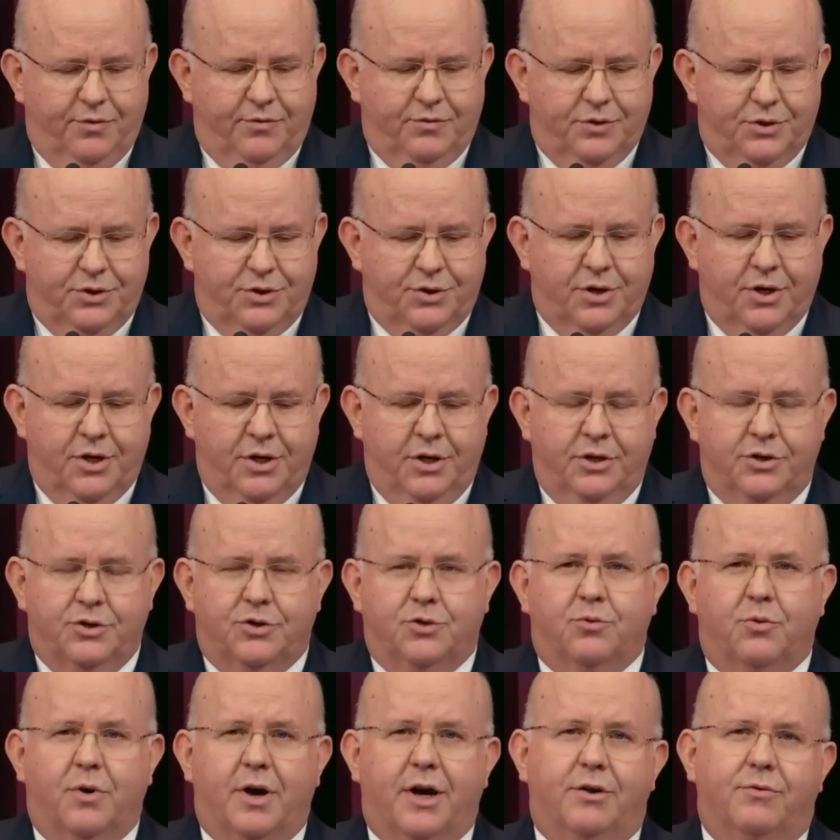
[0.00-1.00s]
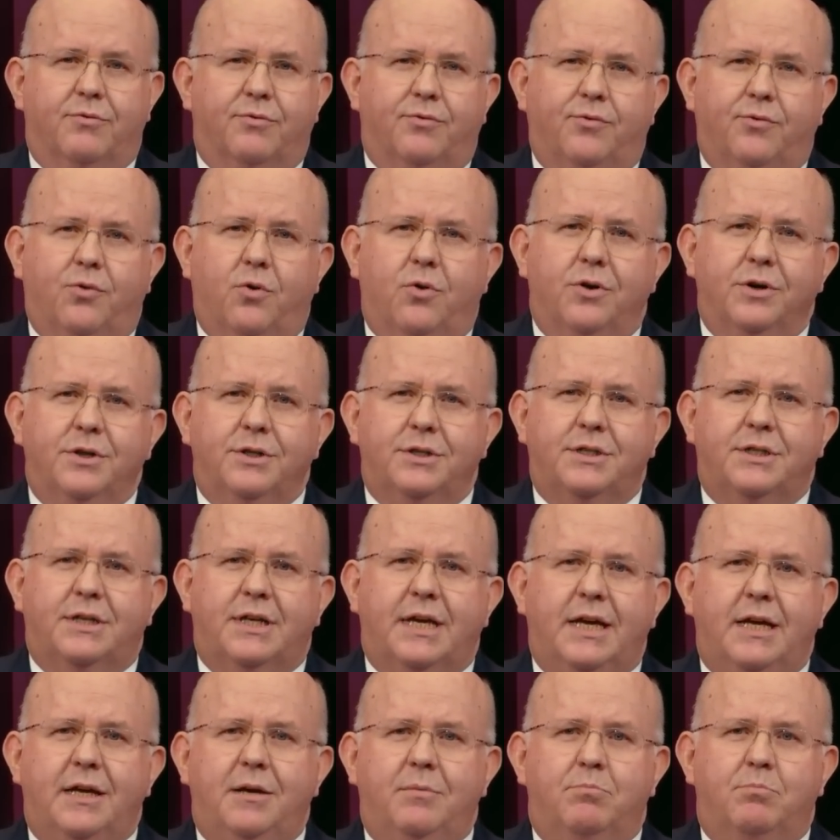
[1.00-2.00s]
Saying you are the boys of
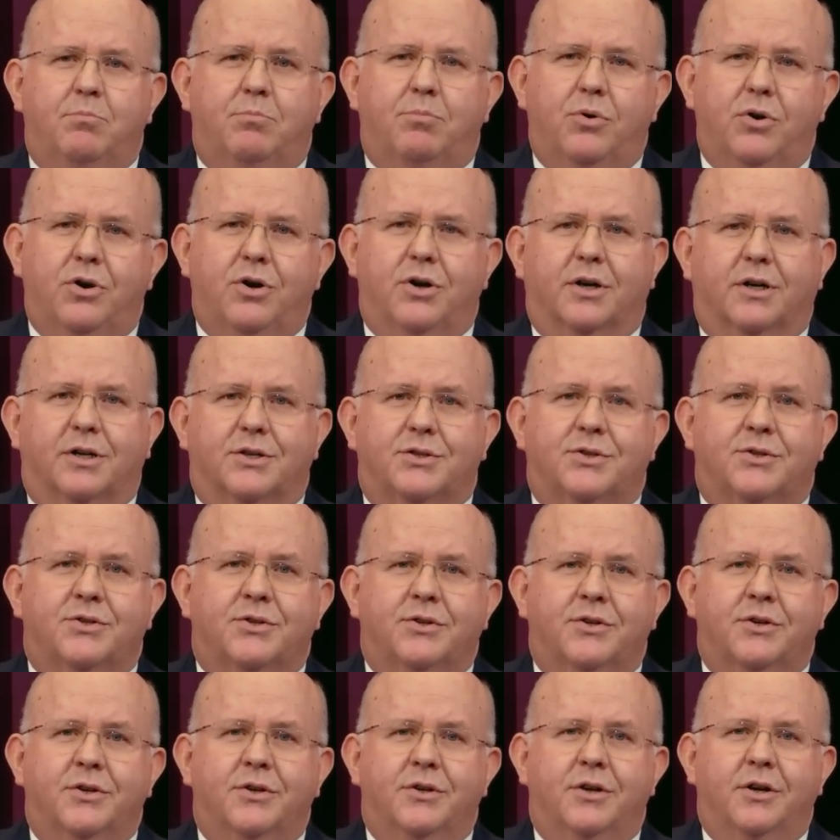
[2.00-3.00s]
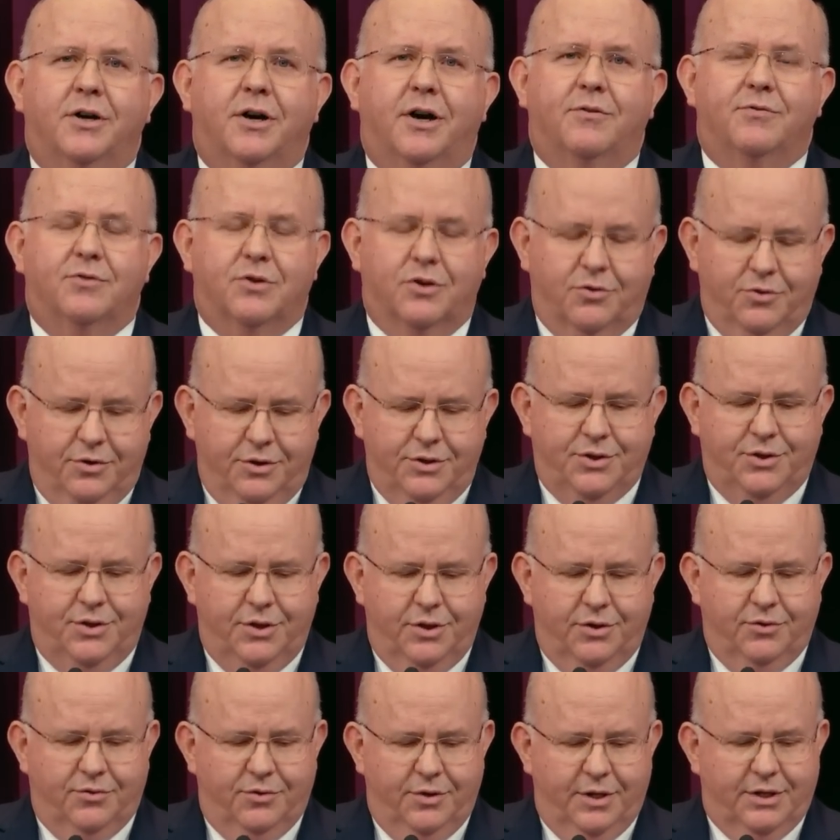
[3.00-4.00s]
Christ implies that Christ's
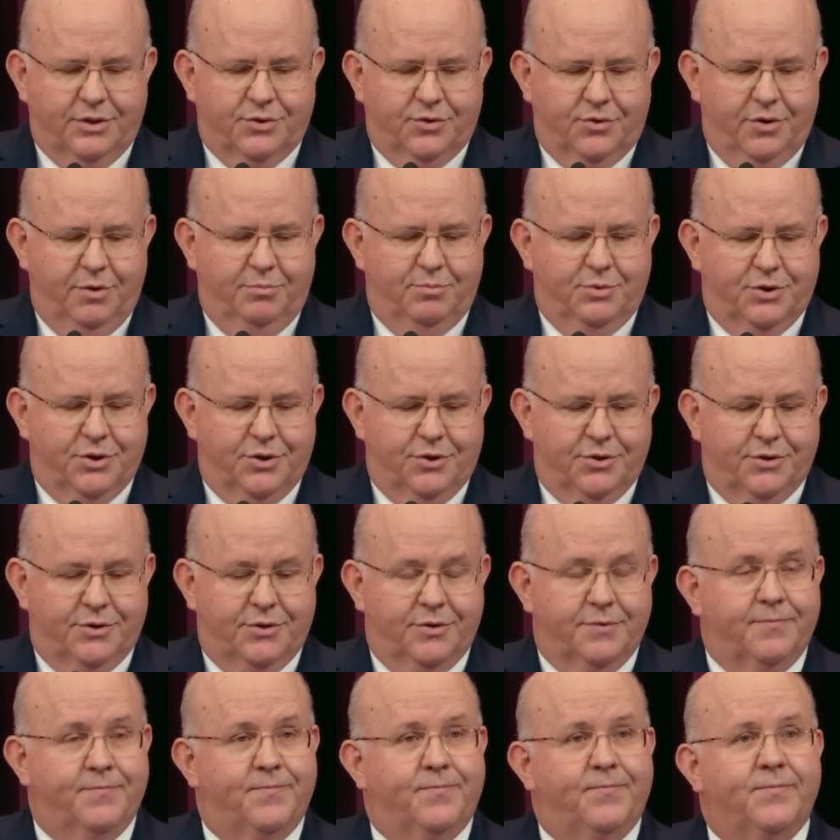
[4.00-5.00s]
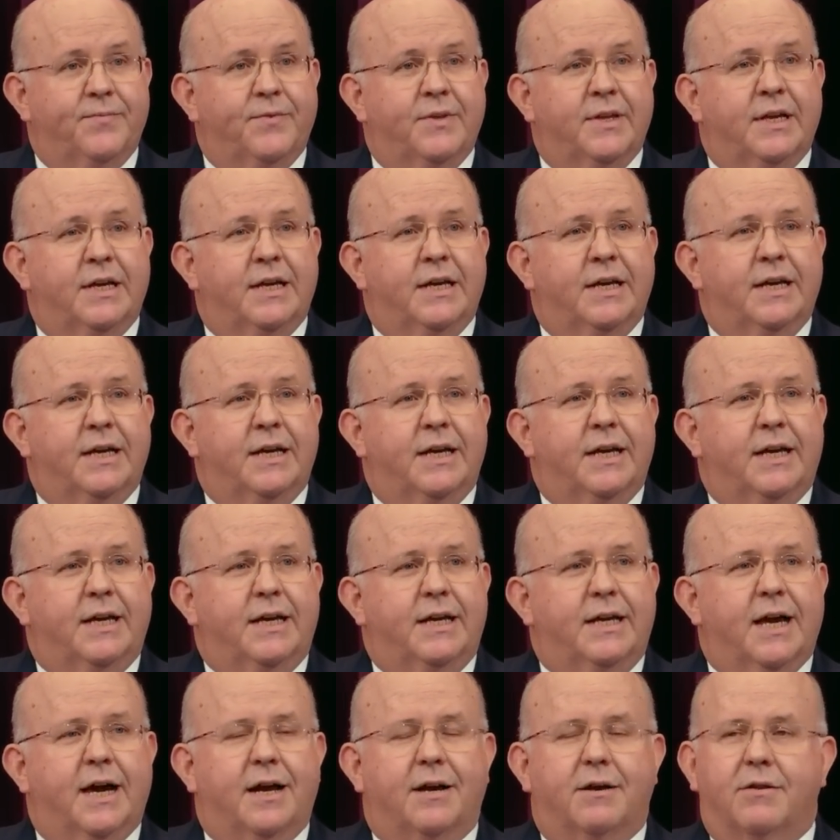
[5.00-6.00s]
words are
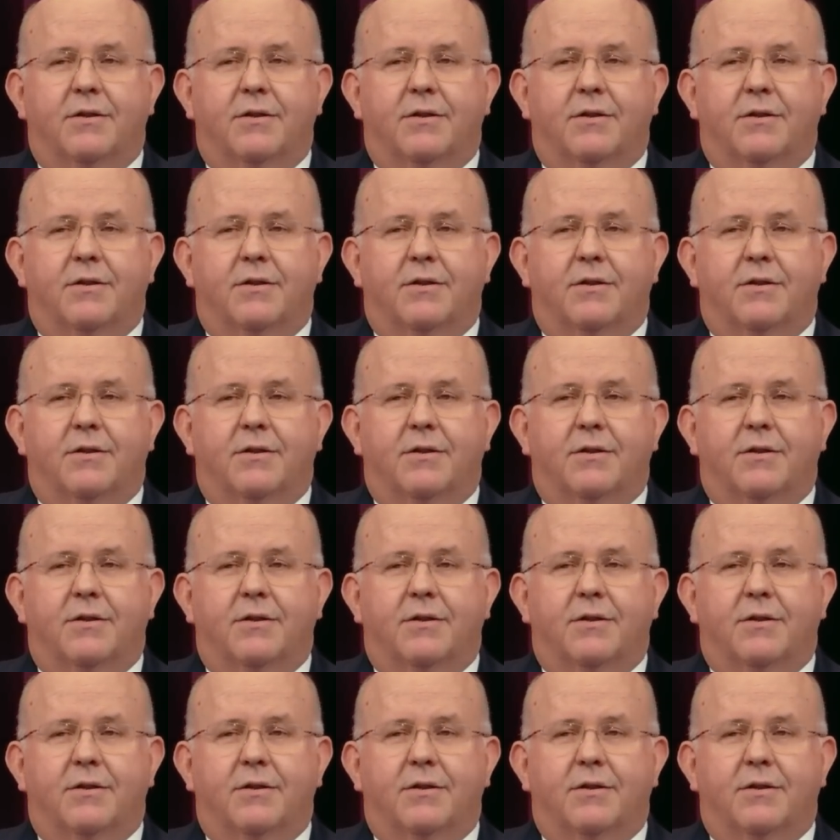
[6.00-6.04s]
insufficient.